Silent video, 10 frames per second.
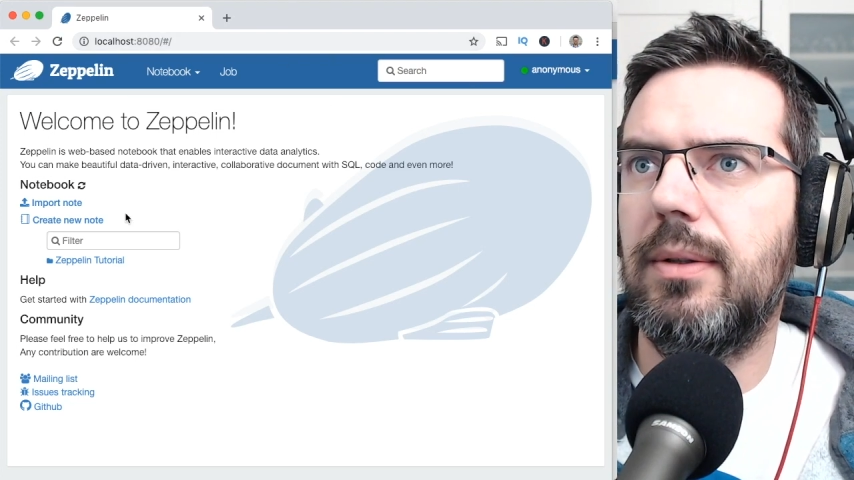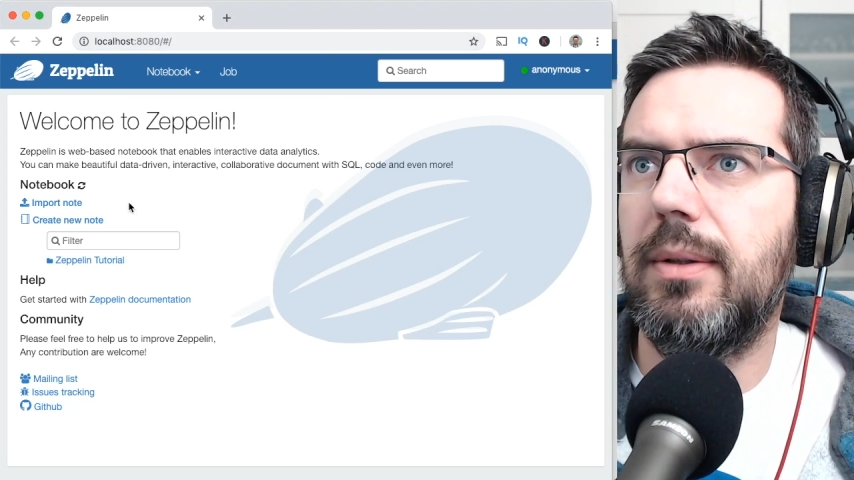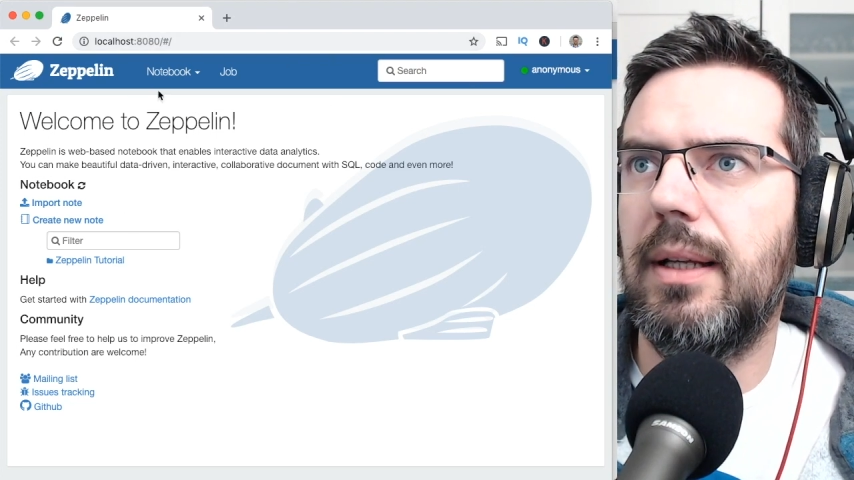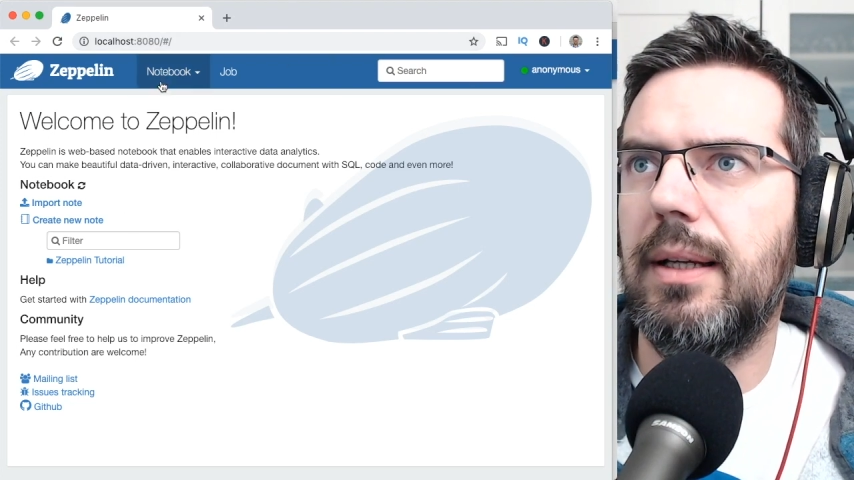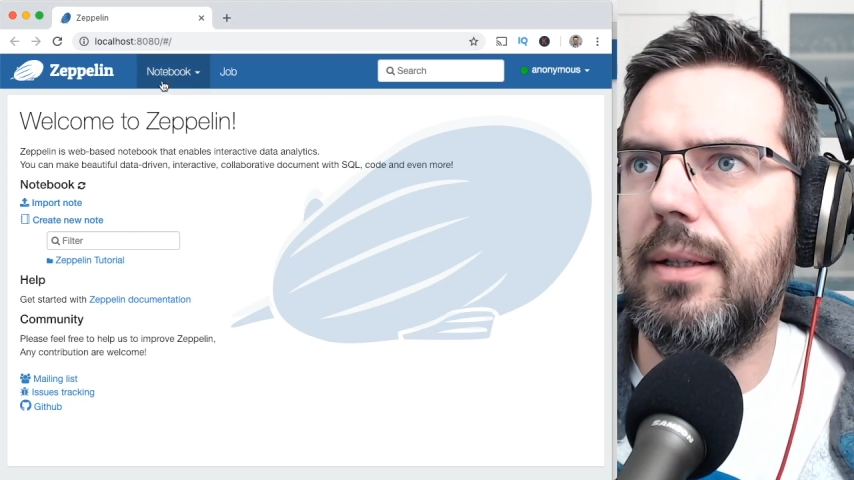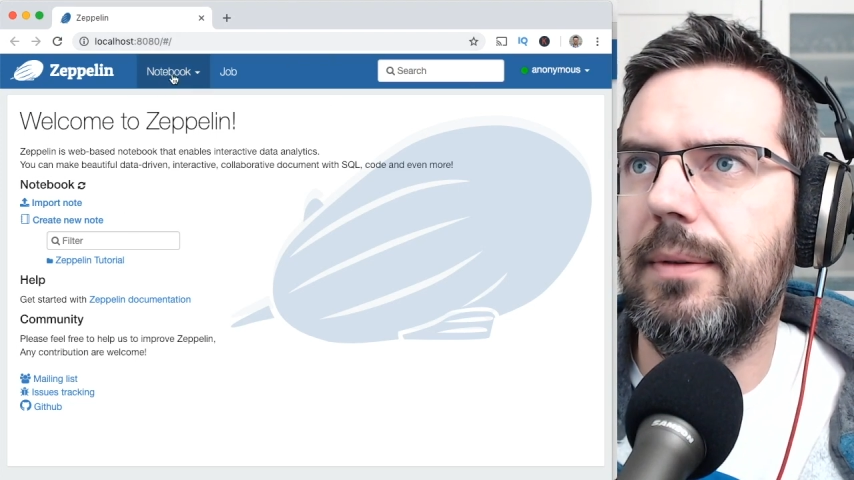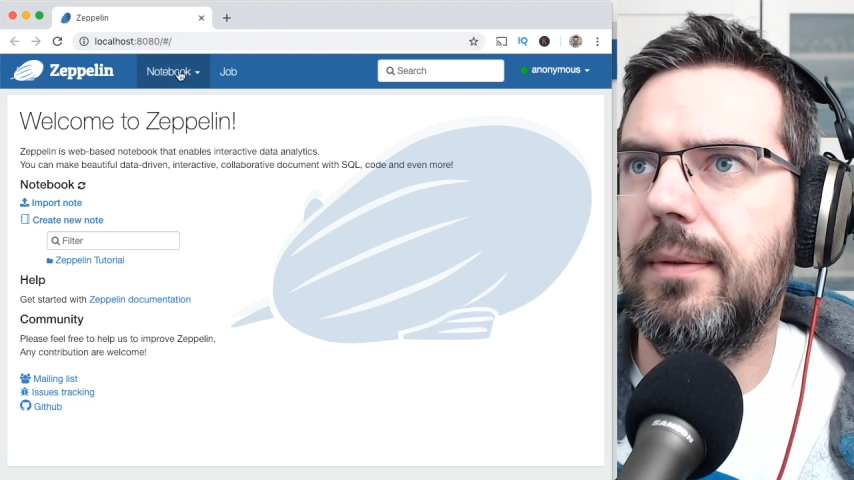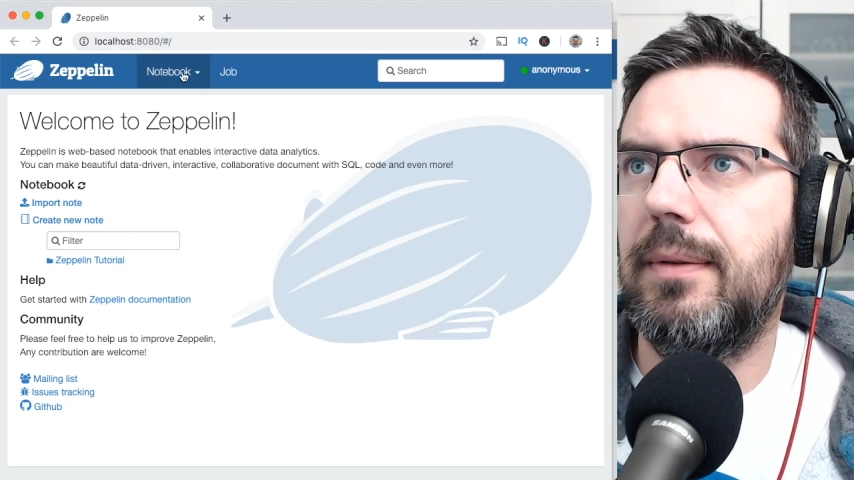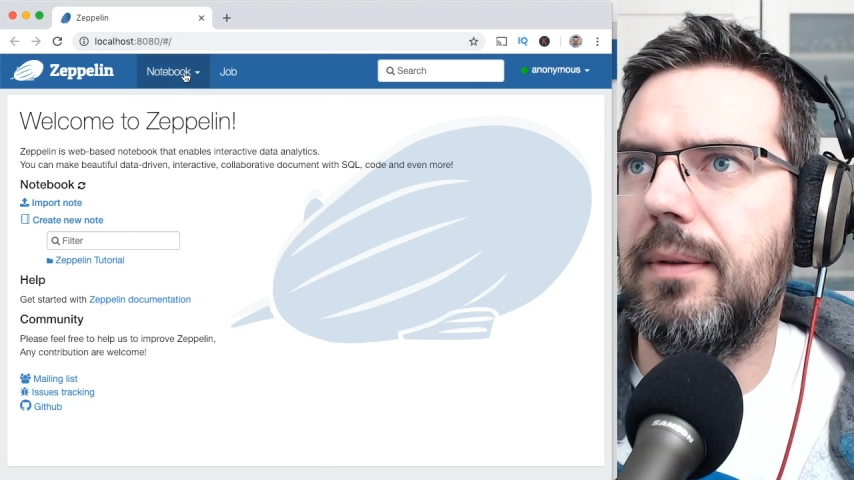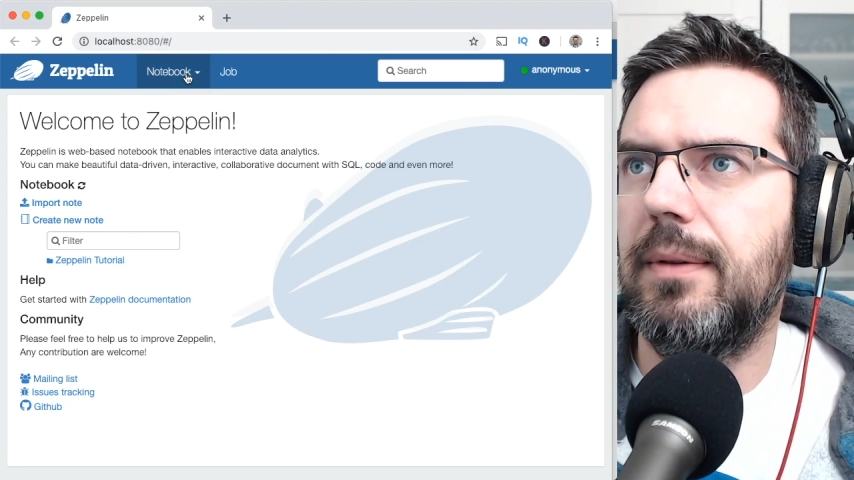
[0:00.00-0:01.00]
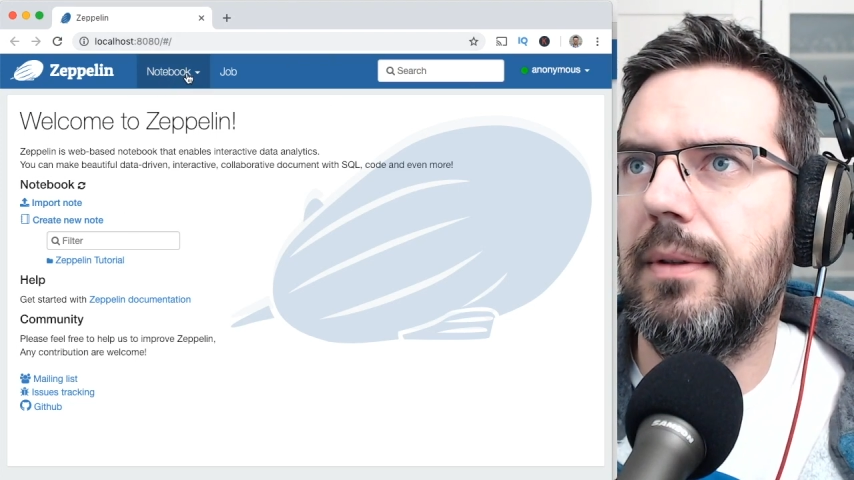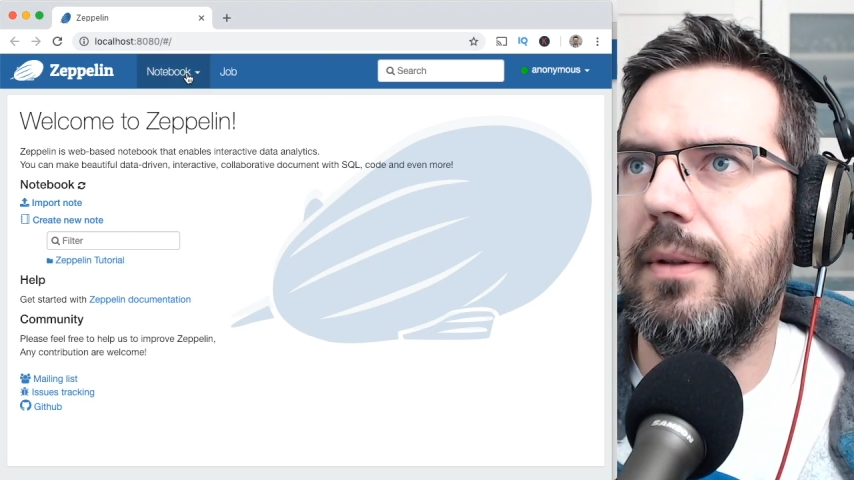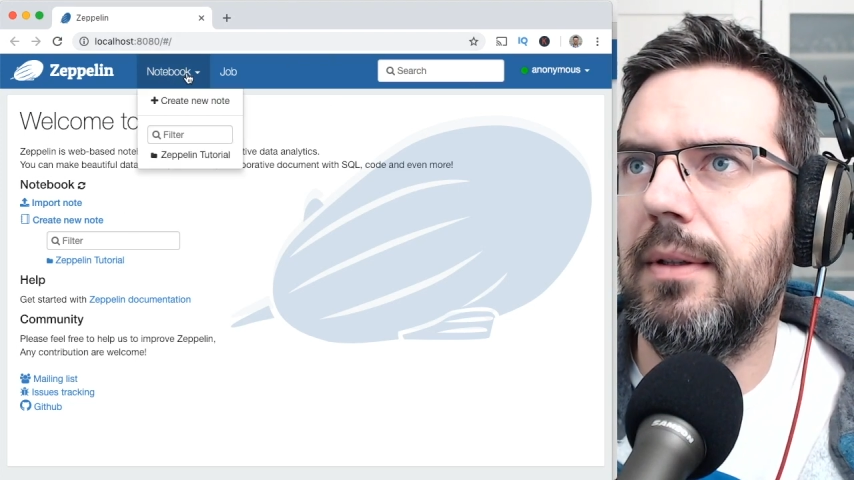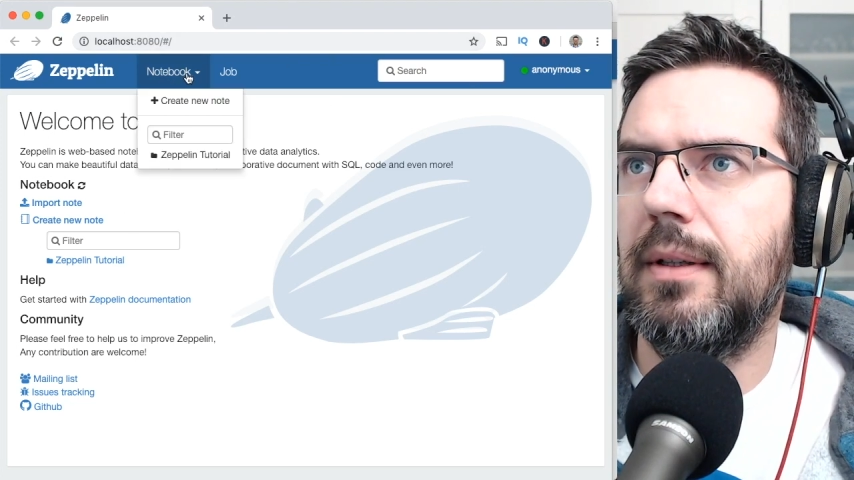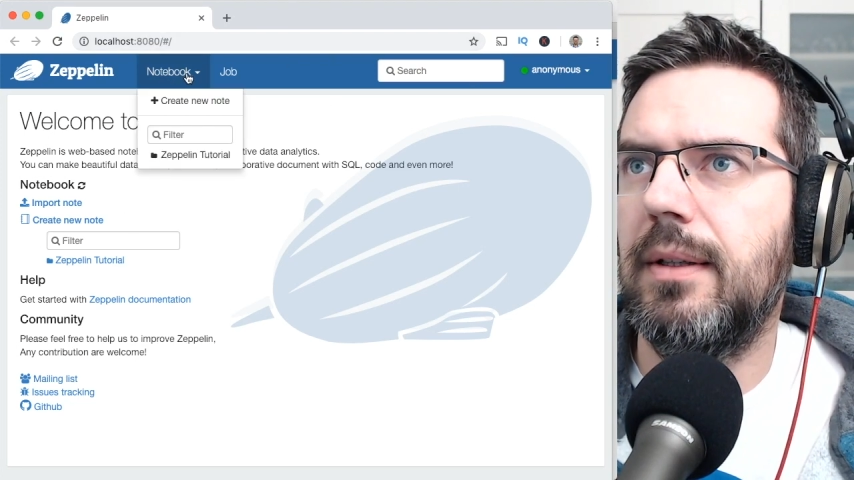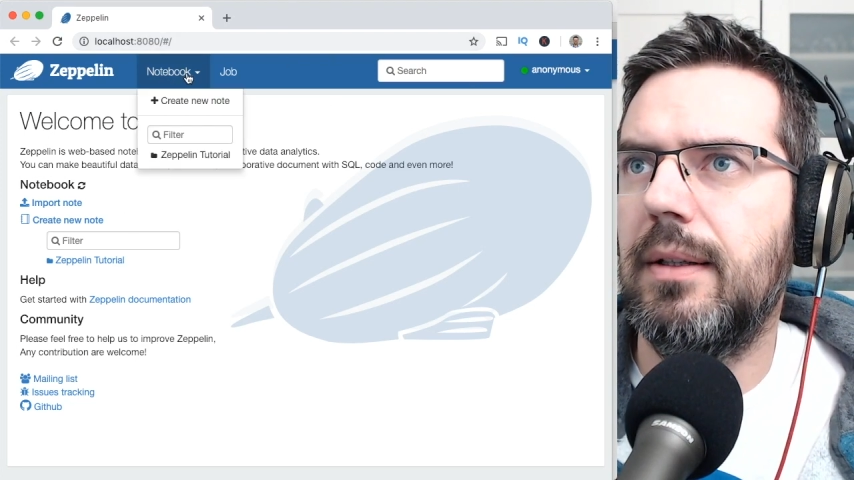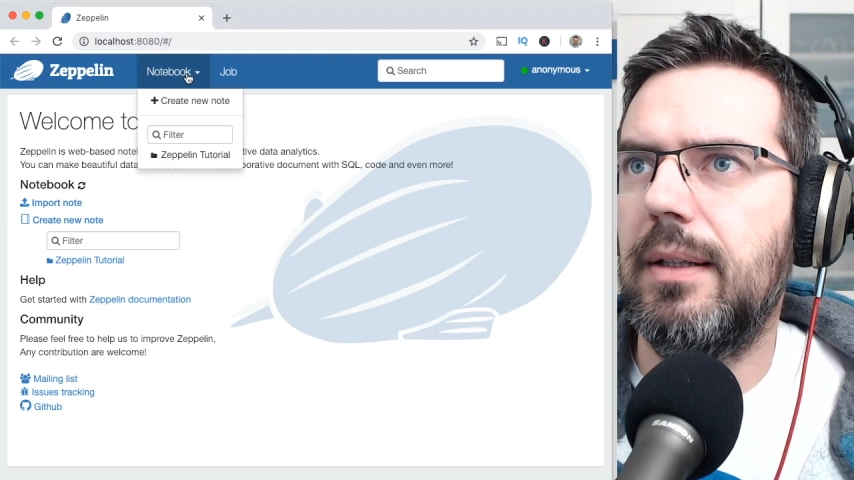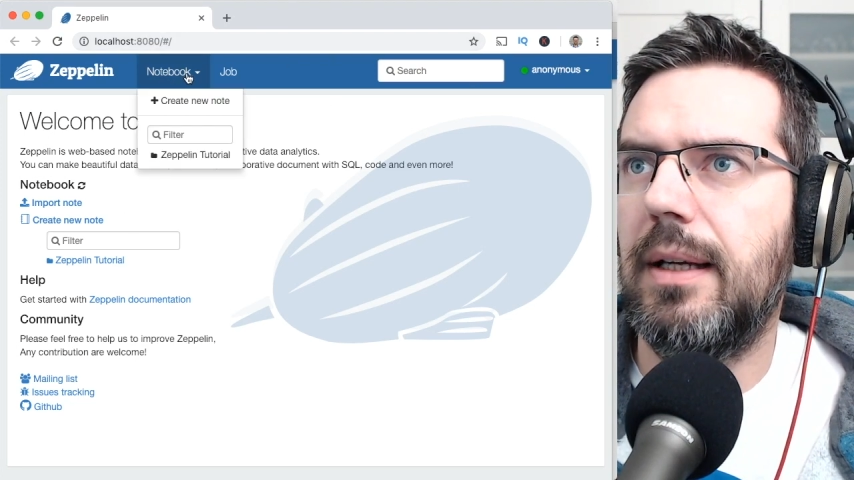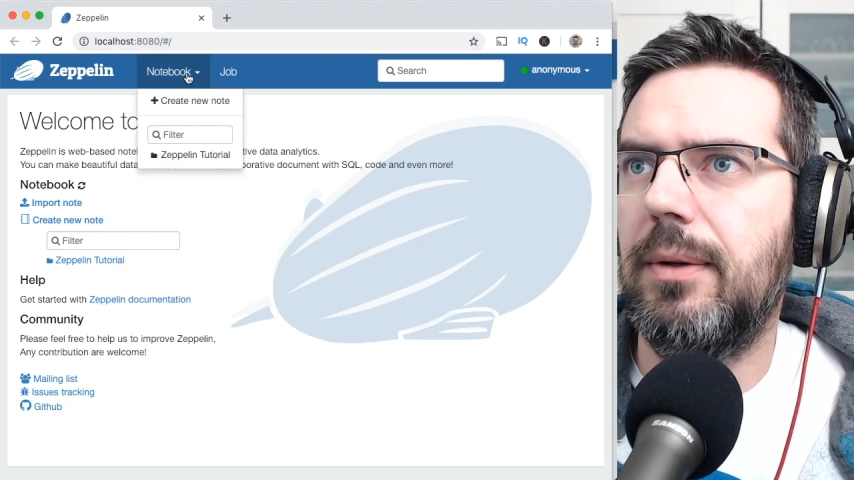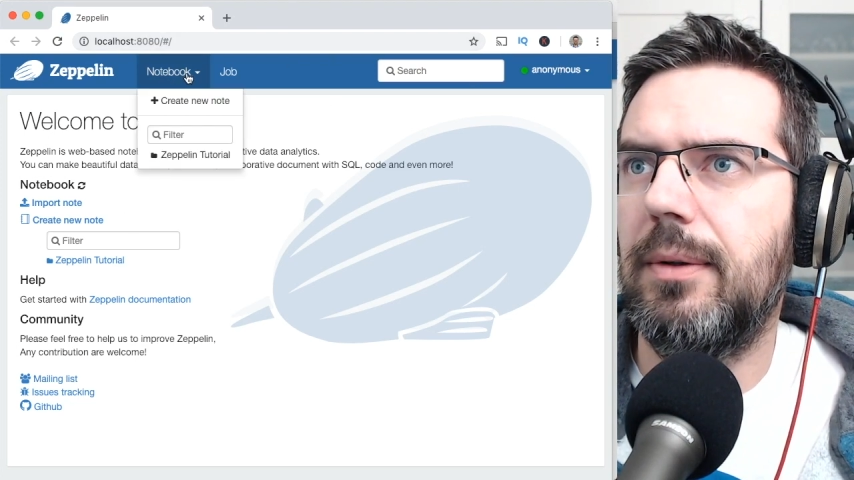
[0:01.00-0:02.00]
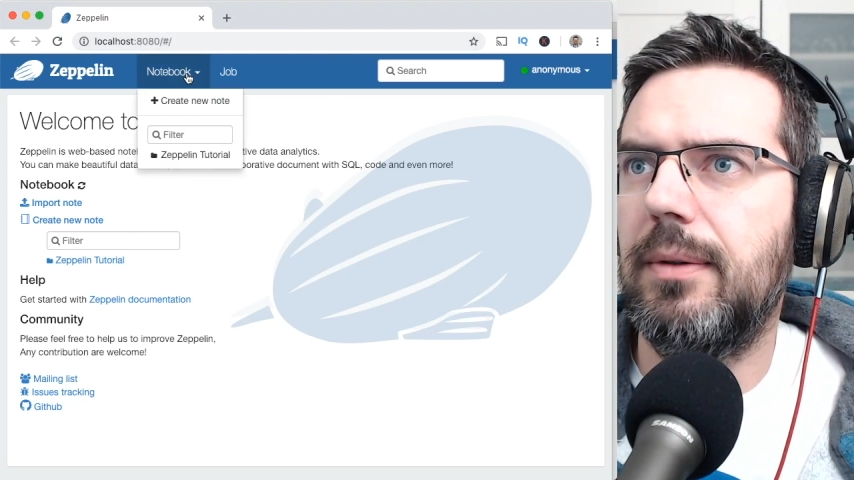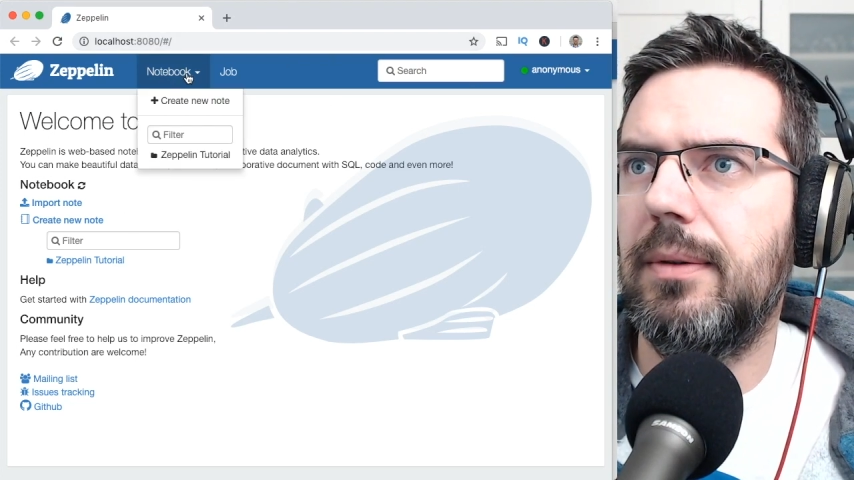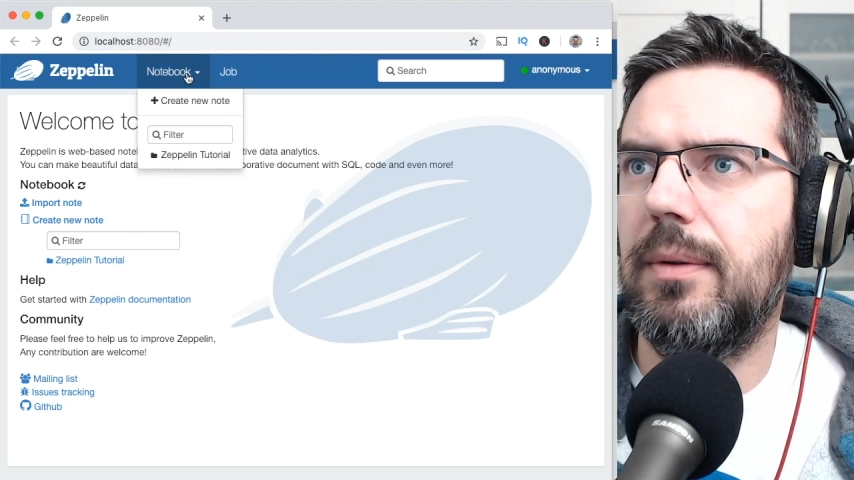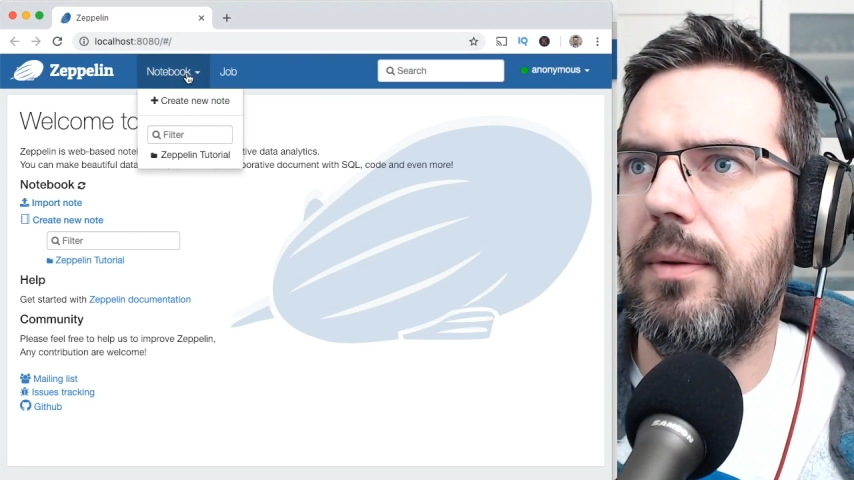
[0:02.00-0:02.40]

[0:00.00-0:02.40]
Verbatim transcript: online. Now,